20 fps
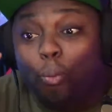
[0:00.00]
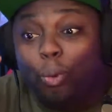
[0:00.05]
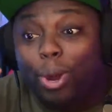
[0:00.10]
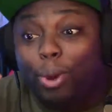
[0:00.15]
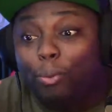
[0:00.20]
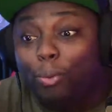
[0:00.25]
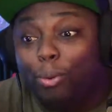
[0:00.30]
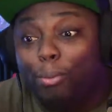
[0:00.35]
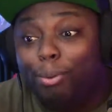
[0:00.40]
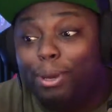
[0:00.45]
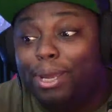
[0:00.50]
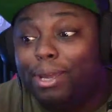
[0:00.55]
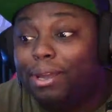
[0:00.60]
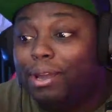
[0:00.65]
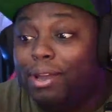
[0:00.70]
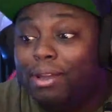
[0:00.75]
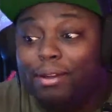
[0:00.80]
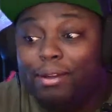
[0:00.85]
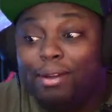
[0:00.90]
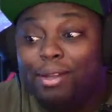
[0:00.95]
We will
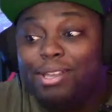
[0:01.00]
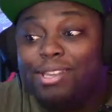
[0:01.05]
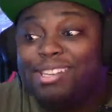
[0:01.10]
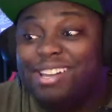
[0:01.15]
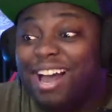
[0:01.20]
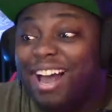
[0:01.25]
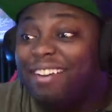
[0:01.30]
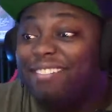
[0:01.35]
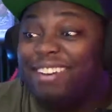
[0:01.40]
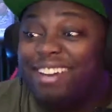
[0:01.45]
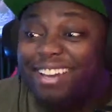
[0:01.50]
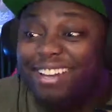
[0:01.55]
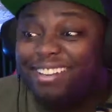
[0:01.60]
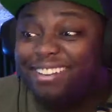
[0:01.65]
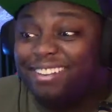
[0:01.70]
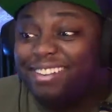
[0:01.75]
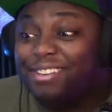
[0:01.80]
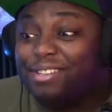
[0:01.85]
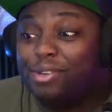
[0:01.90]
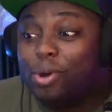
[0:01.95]
be diving
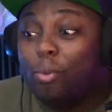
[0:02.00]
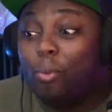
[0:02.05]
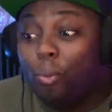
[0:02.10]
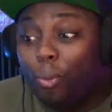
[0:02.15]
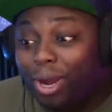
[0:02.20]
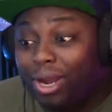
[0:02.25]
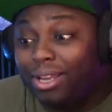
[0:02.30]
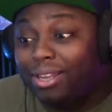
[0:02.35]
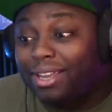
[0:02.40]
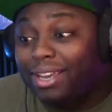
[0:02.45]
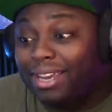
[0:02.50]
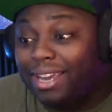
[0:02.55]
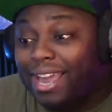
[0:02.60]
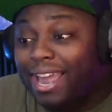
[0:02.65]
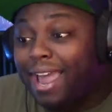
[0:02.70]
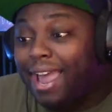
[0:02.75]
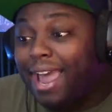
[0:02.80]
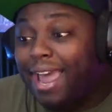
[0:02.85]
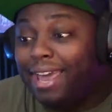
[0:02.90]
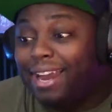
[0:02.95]
into this weekly,
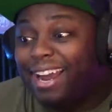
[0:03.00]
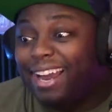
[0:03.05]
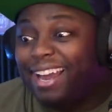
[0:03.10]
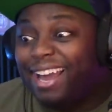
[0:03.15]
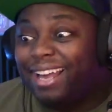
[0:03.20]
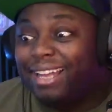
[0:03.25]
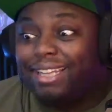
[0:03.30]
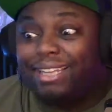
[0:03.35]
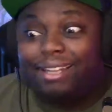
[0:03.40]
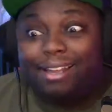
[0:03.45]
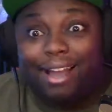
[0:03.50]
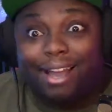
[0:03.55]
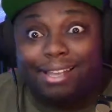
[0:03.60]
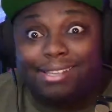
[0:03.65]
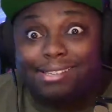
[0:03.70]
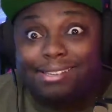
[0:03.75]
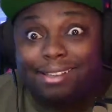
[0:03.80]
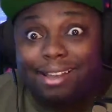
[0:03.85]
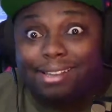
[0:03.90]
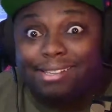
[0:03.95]
and I got
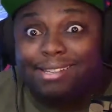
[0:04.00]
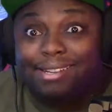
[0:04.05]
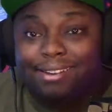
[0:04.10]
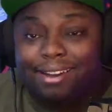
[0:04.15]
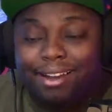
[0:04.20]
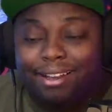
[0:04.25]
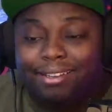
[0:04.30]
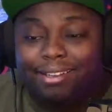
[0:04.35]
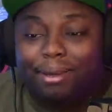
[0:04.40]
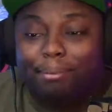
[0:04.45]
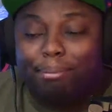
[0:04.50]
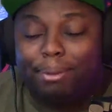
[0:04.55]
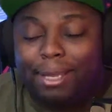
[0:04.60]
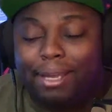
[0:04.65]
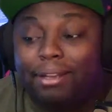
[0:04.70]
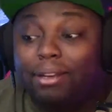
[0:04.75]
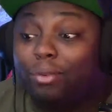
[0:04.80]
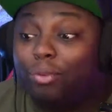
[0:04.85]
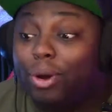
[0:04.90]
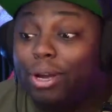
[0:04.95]
lots and lots of content
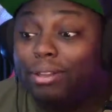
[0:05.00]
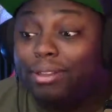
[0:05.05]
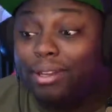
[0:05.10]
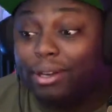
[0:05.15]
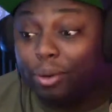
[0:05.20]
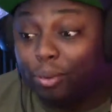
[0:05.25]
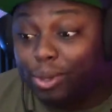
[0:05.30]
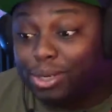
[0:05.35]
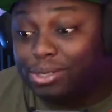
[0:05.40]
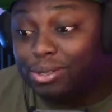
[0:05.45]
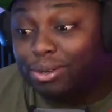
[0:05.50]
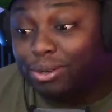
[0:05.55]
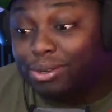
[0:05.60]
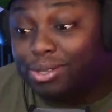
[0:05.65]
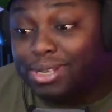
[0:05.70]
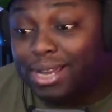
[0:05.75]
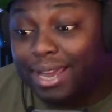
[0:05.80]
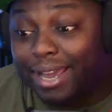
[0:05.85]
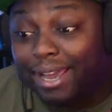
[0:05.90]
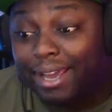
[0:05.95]
planned around the
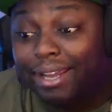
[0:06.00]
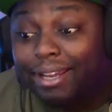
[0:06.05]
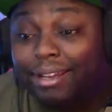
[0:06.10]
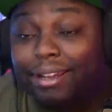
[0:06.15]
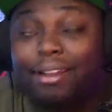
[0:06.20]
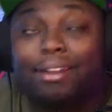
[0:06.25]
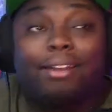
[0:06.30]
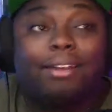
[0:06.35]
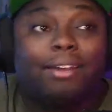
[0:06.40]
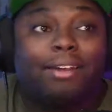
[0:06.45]
Inquisitors and